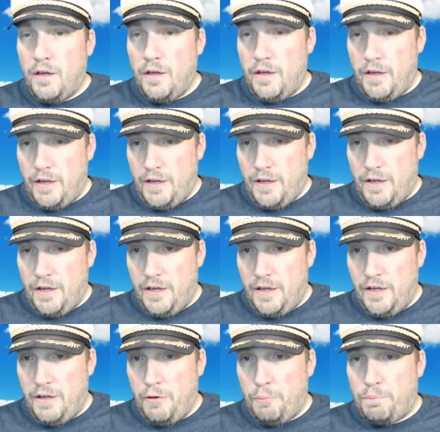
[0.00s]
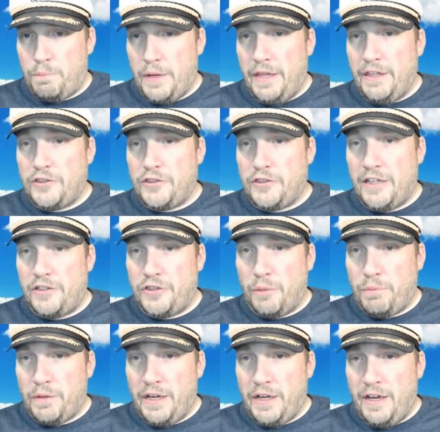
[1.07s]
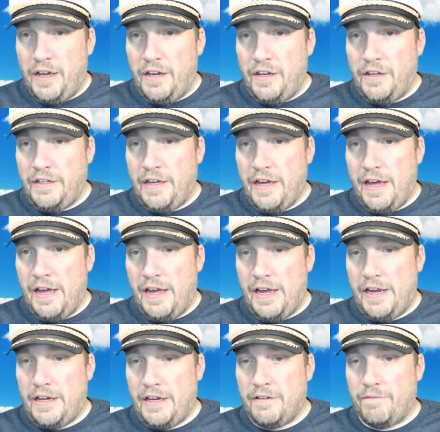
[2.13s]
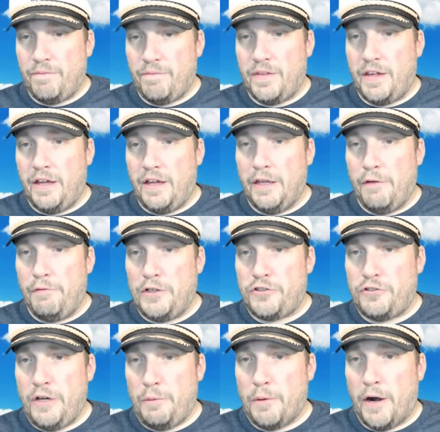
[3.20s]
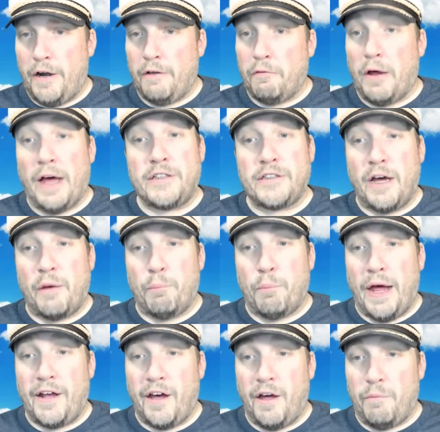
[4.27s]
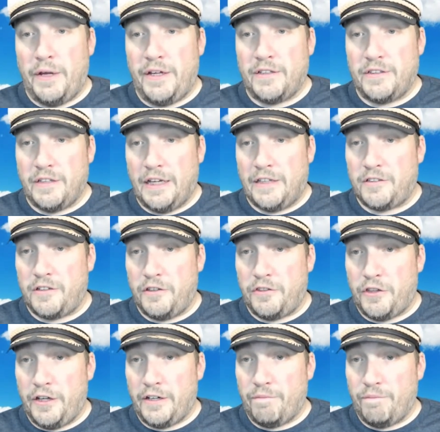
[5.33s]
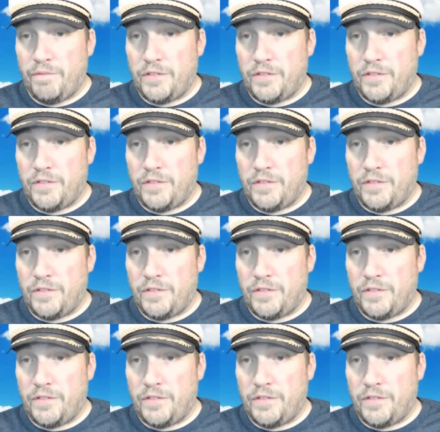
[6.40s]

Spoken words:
And the chat jumped again. Yay. Well, I love you, Streamyard. Well, it hasn't gone black on me, so that's a good thing.